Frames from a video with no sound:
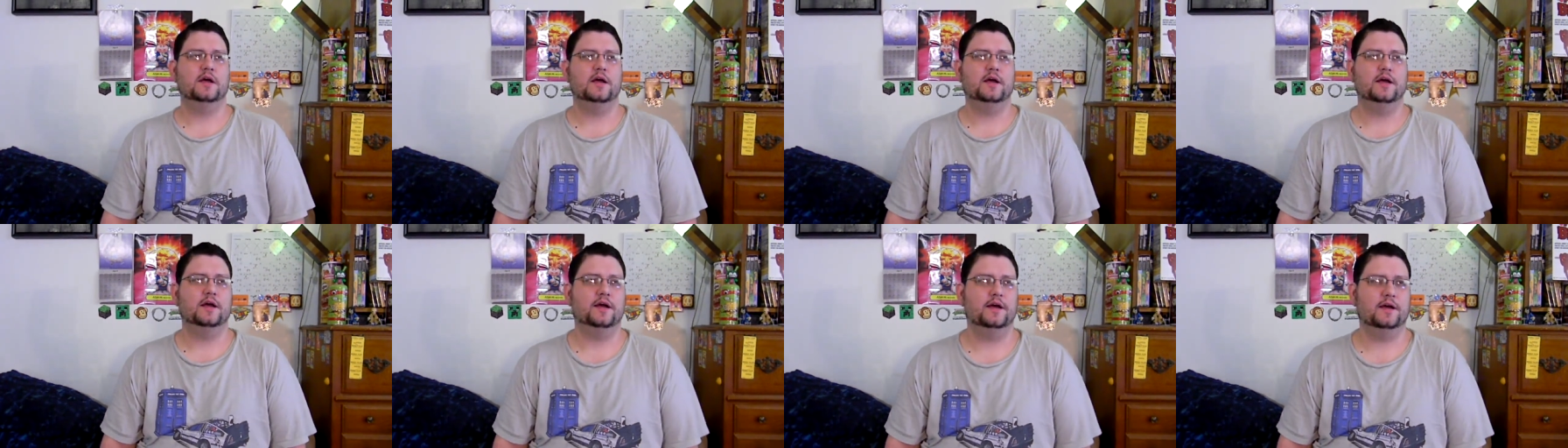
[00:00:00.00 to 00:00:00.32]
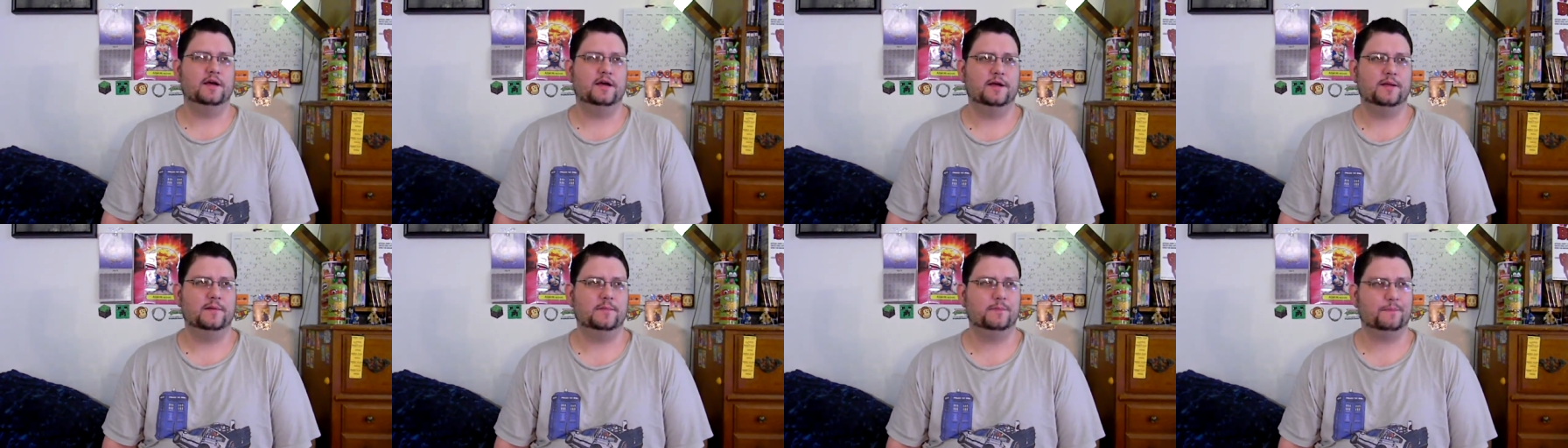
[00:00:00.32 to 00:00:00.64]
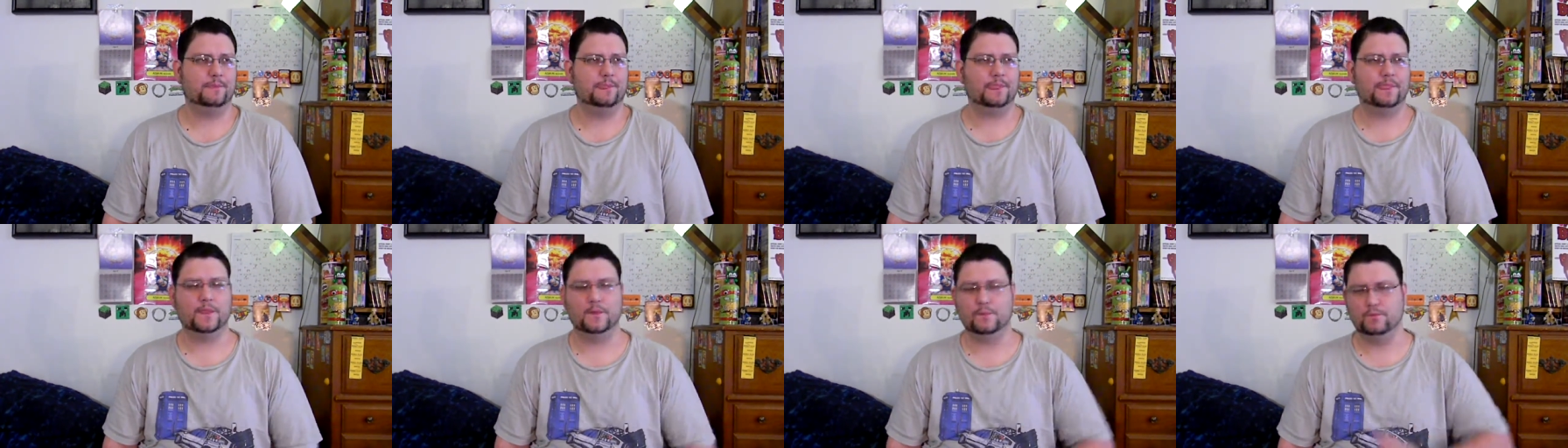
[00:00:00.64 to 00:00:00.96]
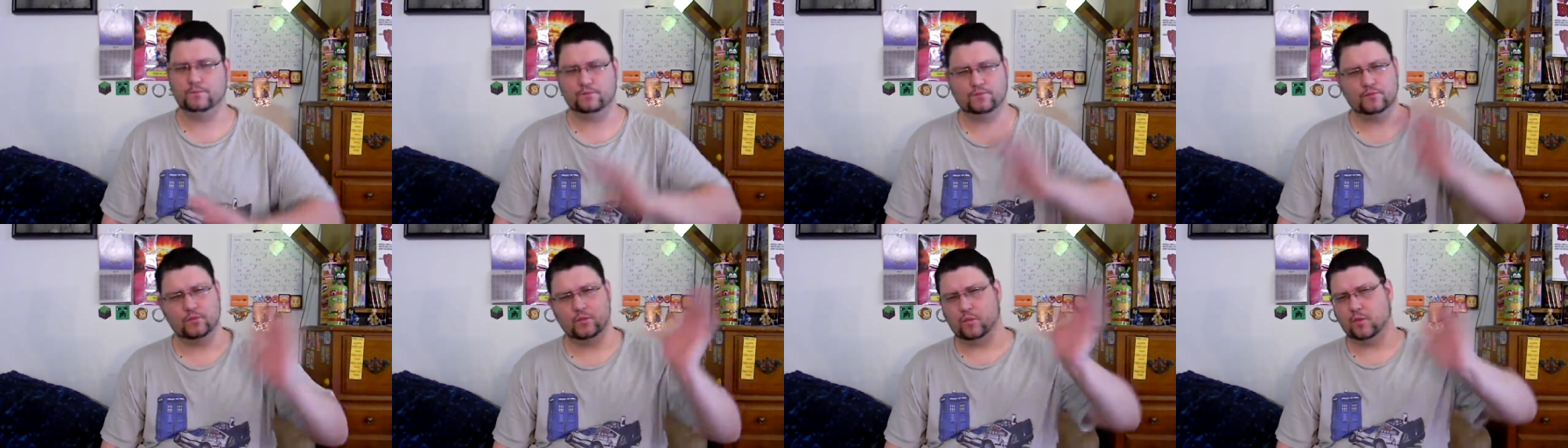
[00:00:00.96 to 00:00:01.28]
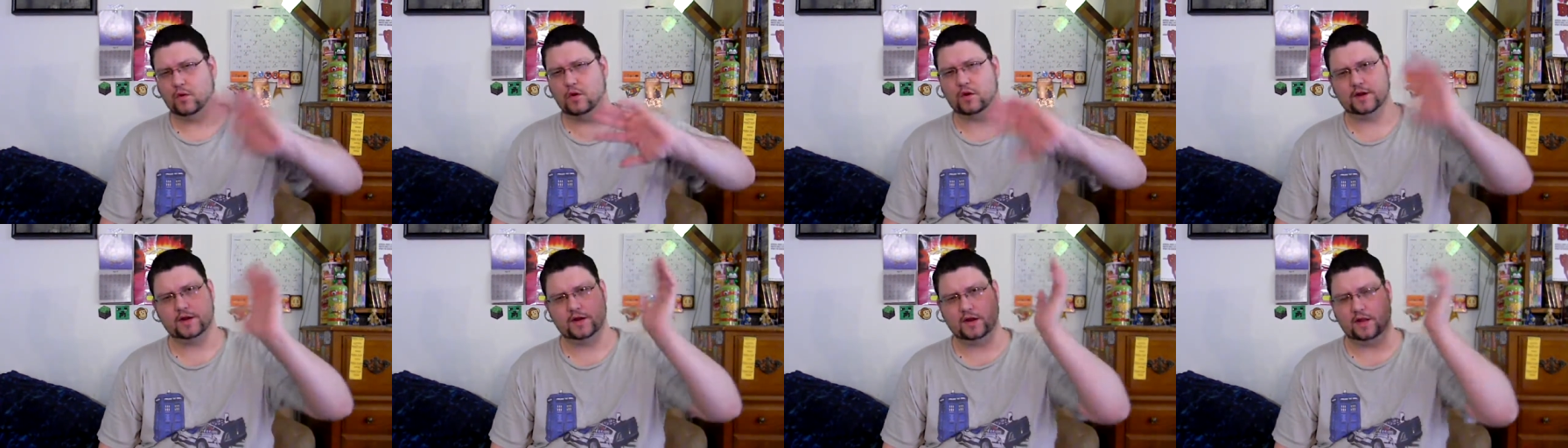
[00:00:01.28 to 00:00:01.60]
Um,
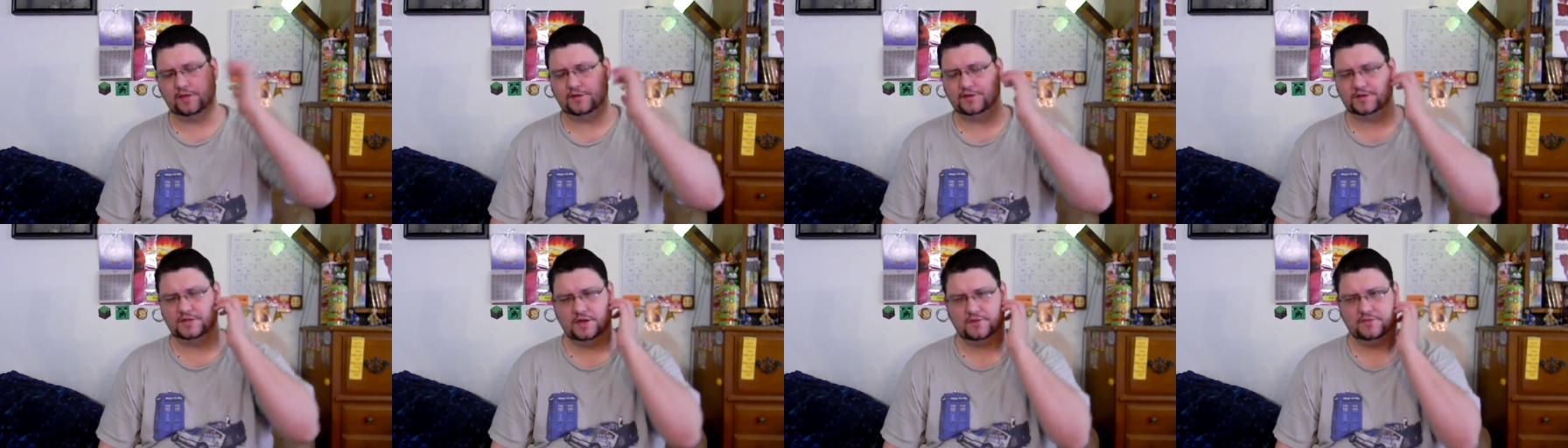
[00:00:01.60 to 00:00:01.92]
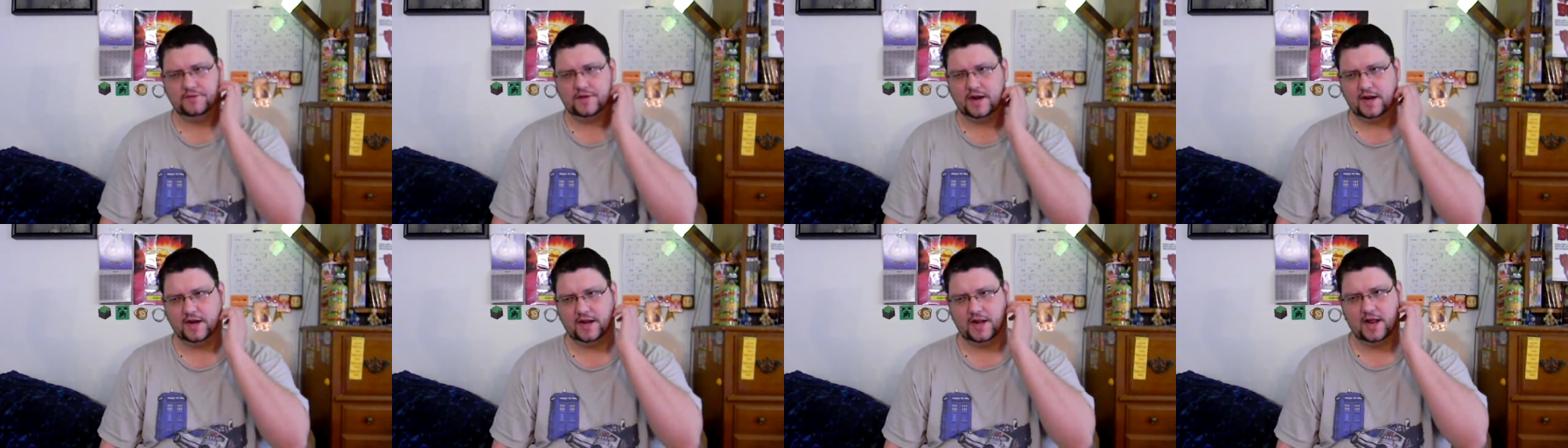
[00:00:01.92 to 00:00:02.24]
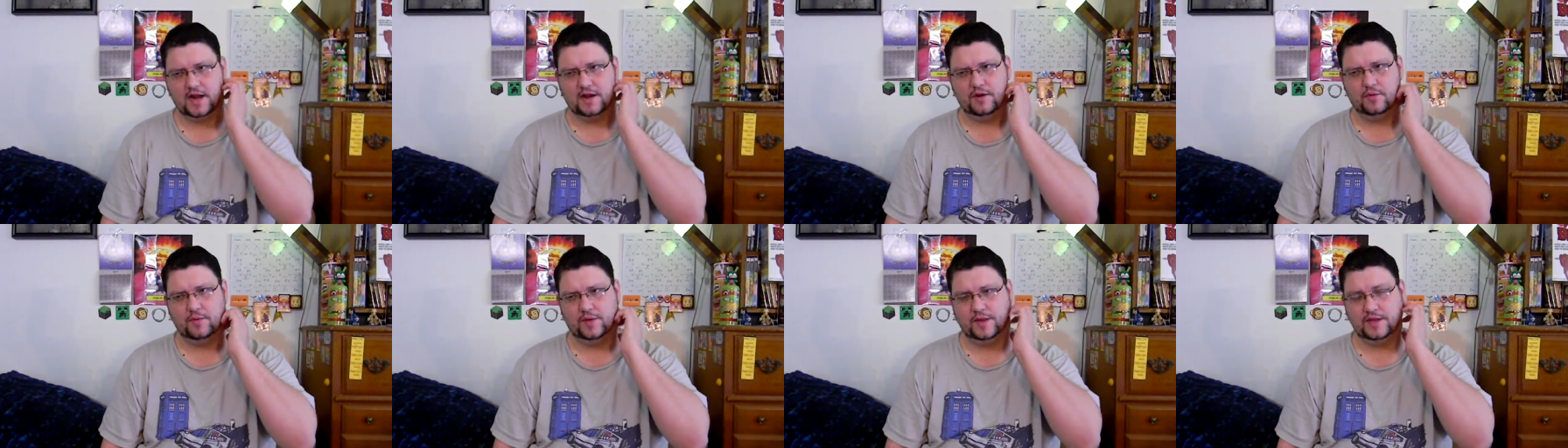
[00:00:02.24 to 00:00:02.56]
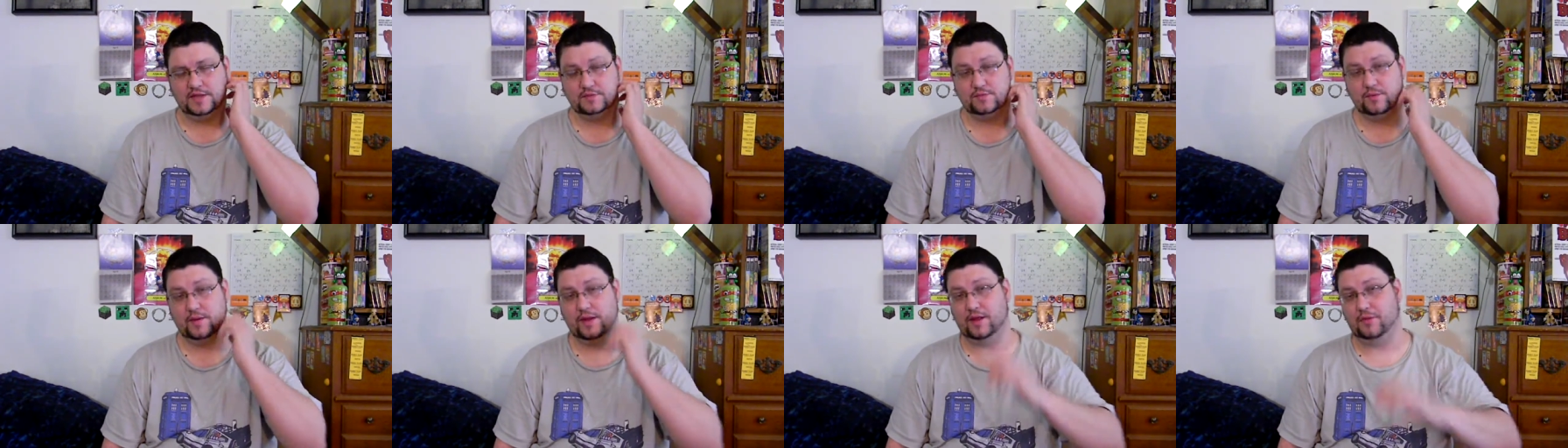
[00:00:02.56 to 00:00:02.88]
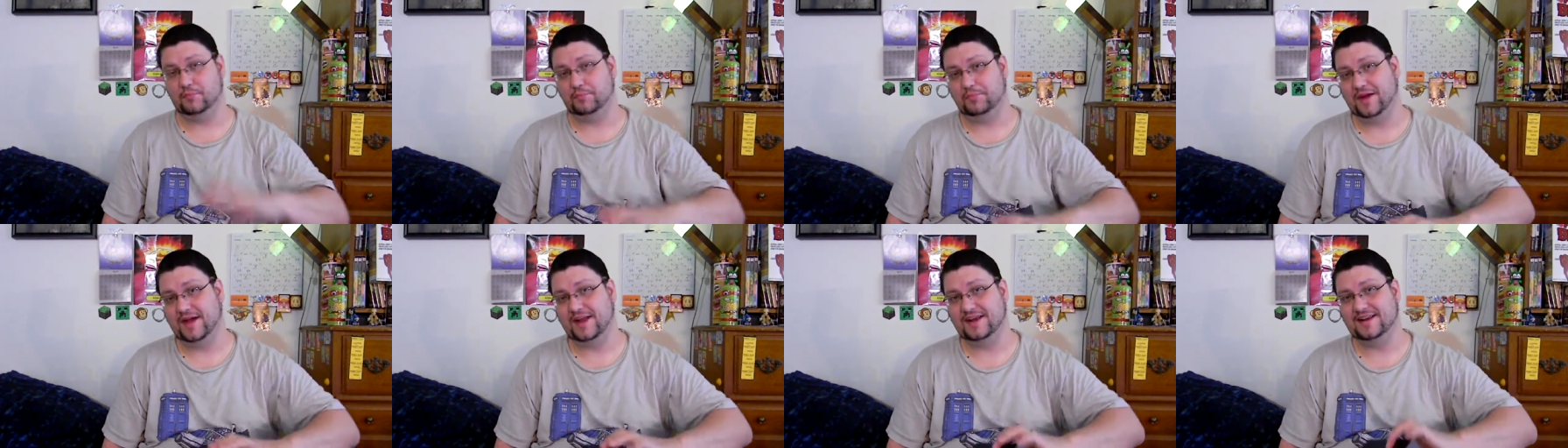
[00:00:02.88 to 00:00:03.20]
work and other stuff kind of got in the way as well,
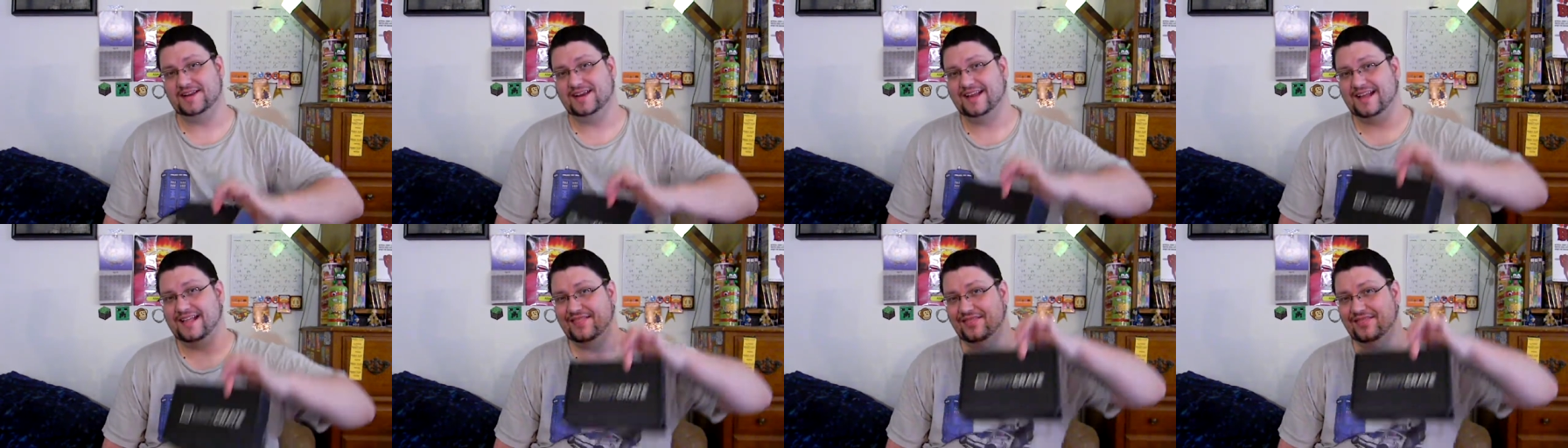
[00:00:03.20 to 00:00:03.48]
but